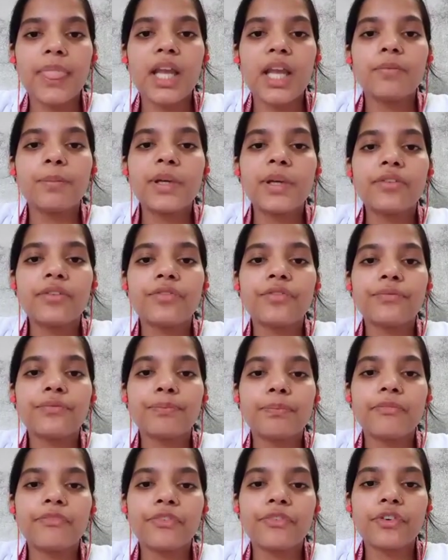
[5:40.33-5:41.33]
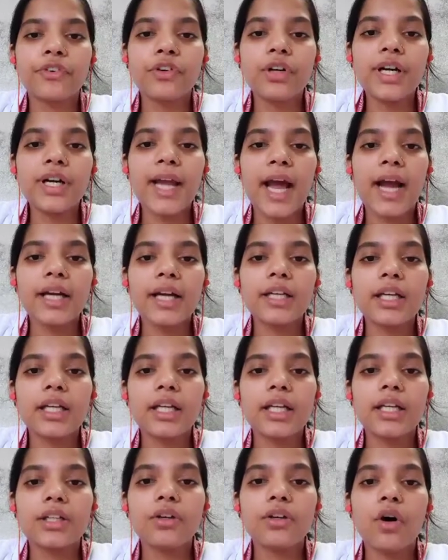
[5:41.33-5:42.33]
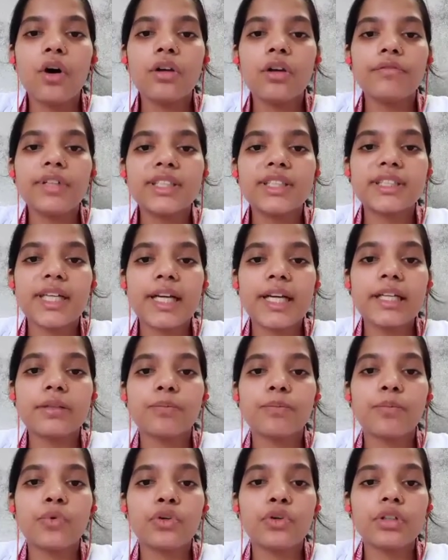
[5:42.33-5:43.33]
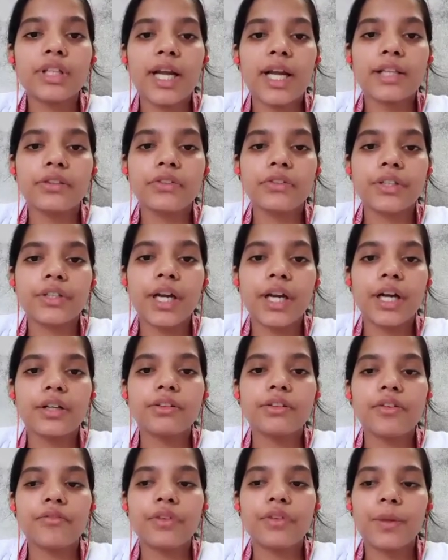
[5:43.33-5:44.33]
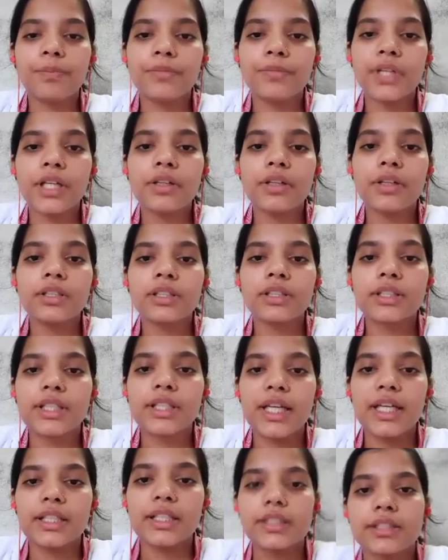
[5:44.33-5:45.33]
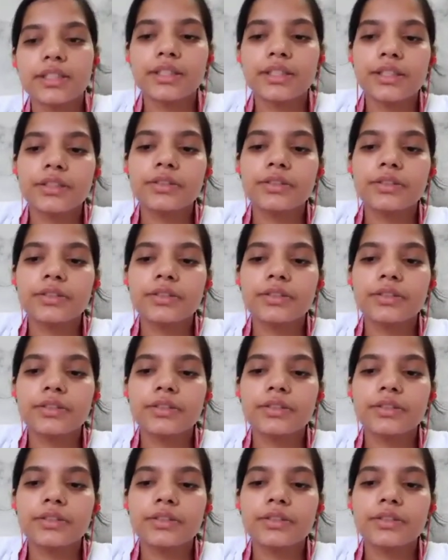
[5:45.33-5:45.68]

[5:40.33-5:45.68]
Before that, it always get more than 350 seats.